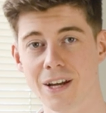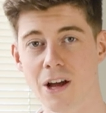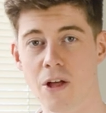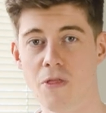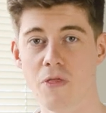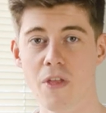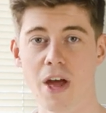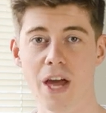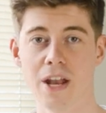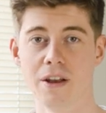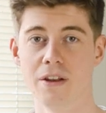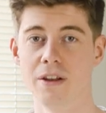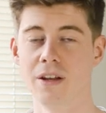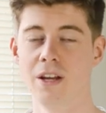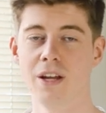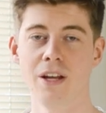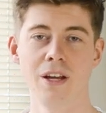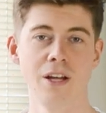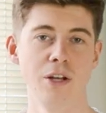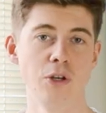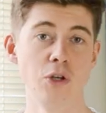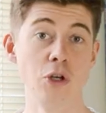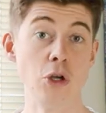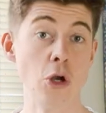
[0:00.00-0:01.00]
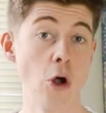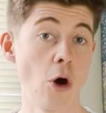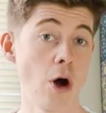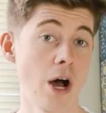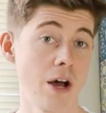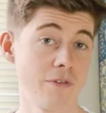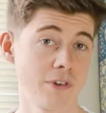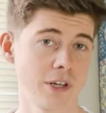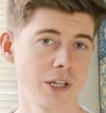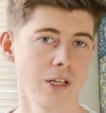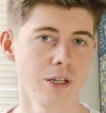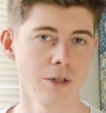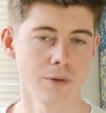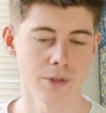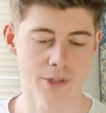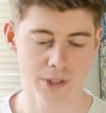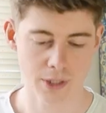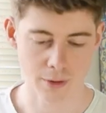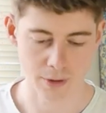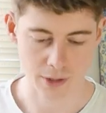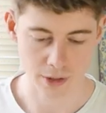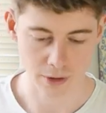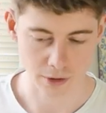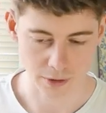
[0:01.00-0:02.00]
and then not have a clue what's
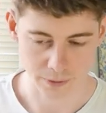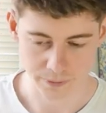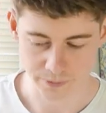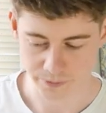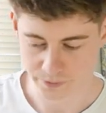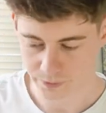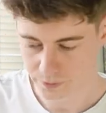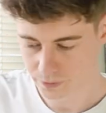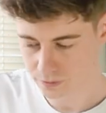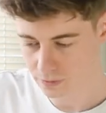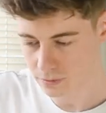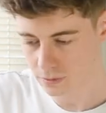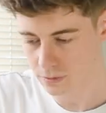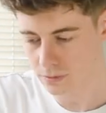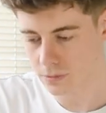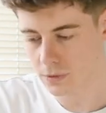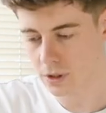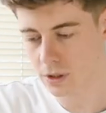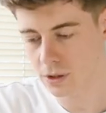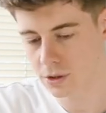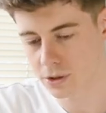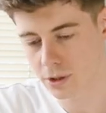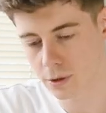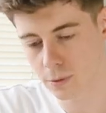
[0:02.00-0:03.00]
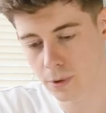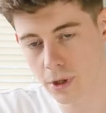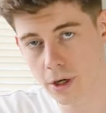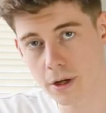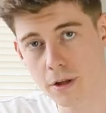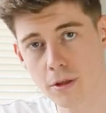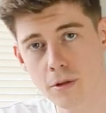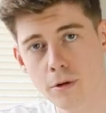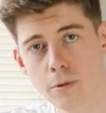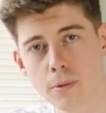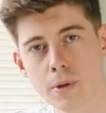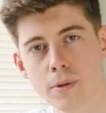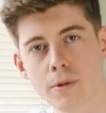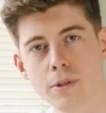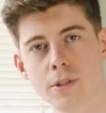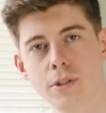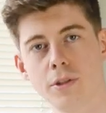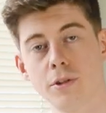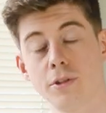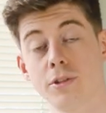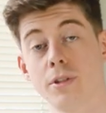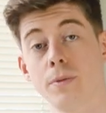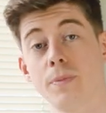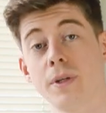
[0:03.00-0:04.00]
going on. So what I thought we would
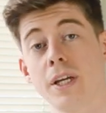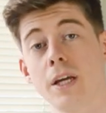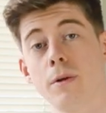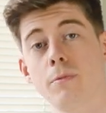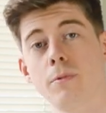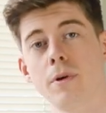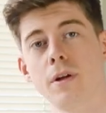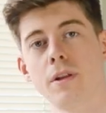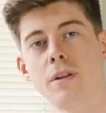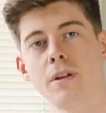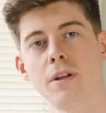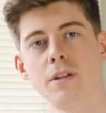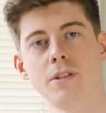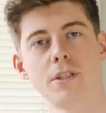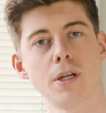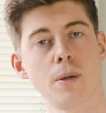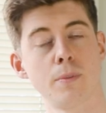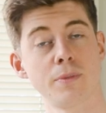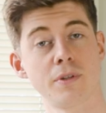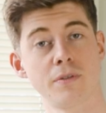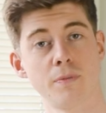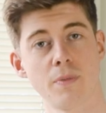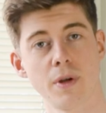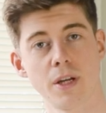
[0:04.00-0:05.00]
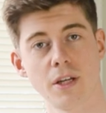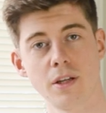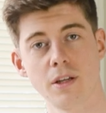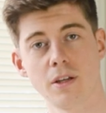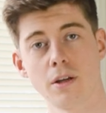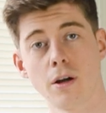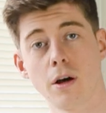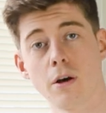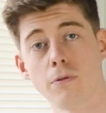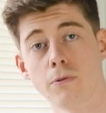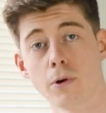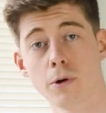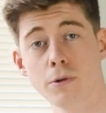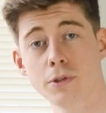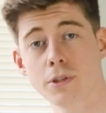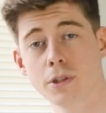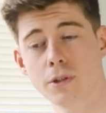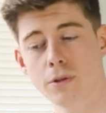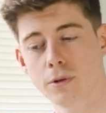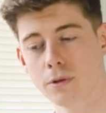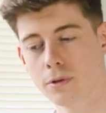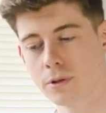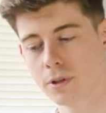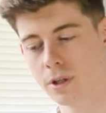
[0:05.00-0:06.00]
do to begin with in terms of baking our rose
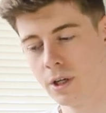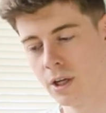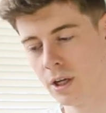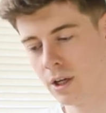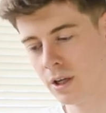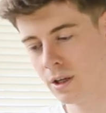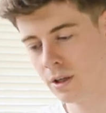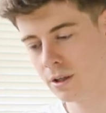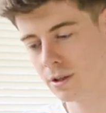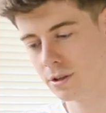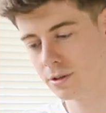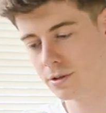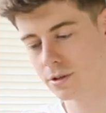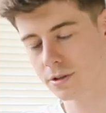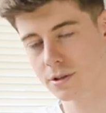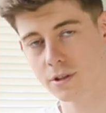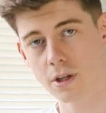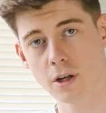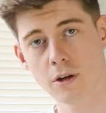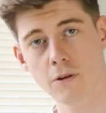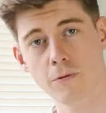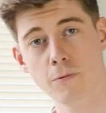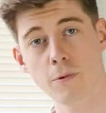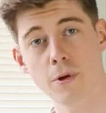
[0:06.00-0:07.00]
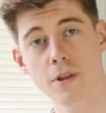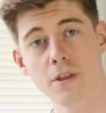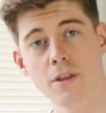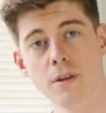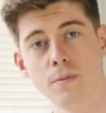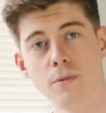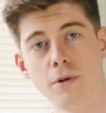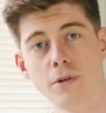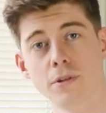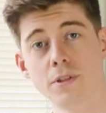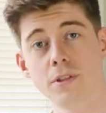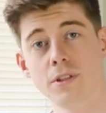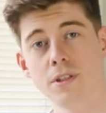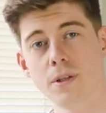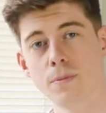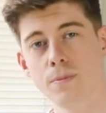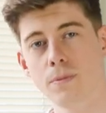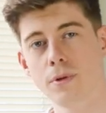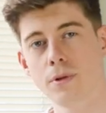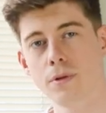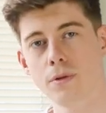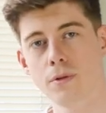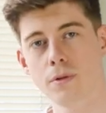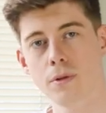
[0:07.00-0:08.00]
accord is to start off with the most
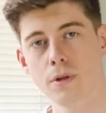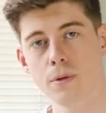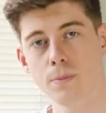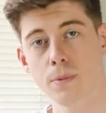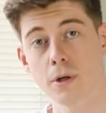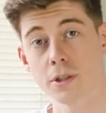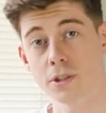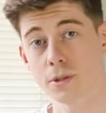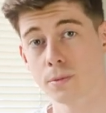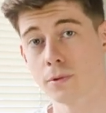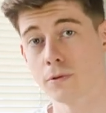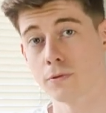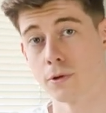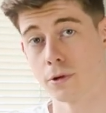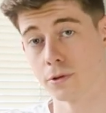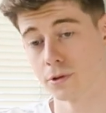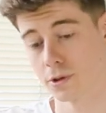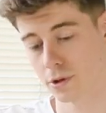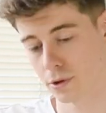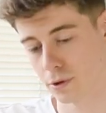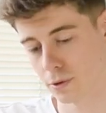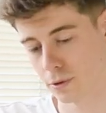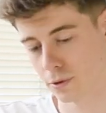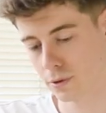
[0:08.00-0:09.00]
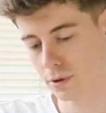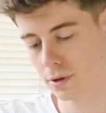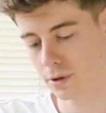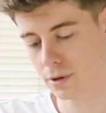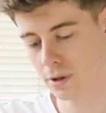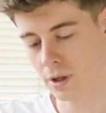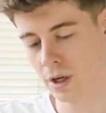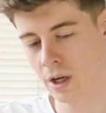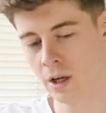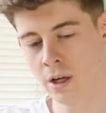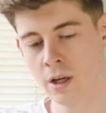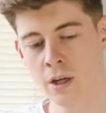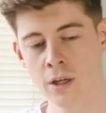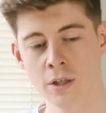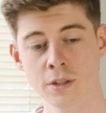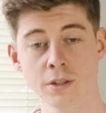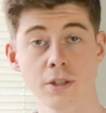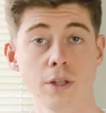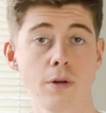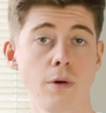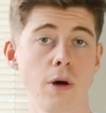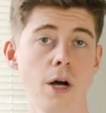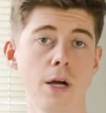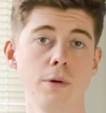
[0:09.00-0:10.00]
simple possible rose accord.
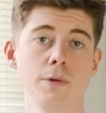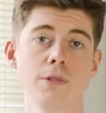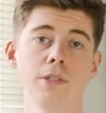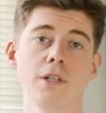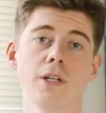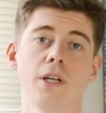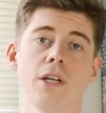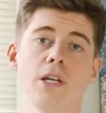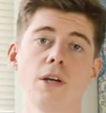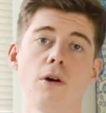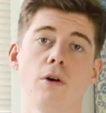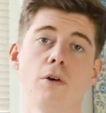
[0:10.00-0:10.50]
So I was looking